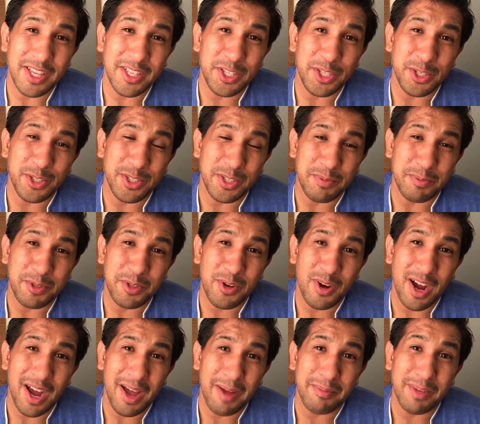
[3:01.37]
that you're
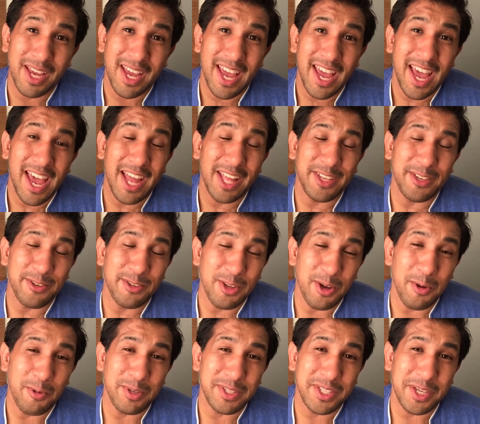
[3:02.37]
subscribed and you
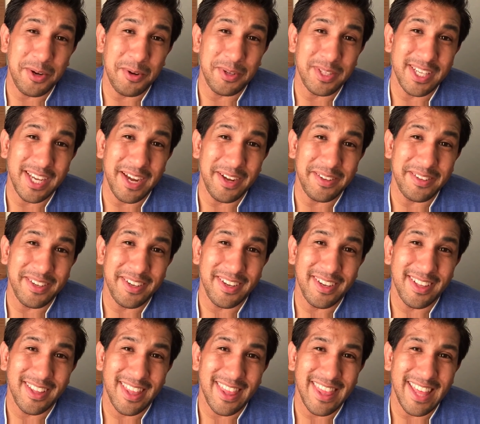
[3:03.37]
know what's going down.
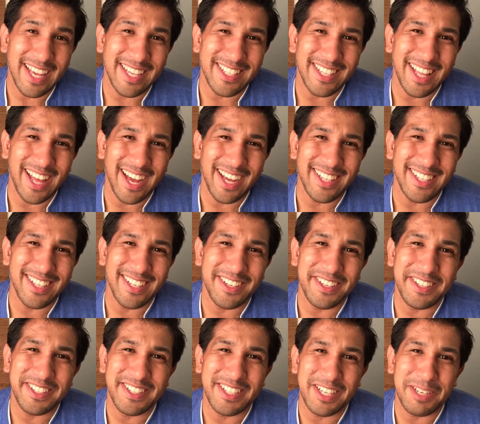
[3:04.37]
Thanks a lot
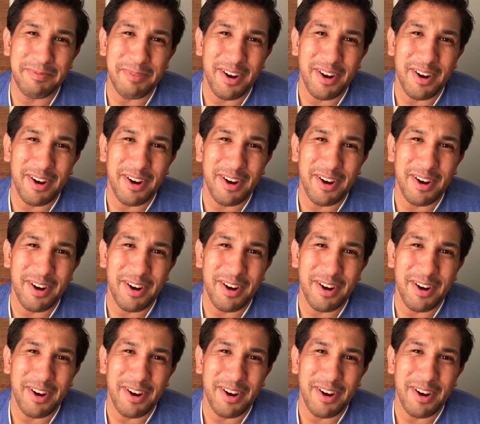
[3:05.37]
and see you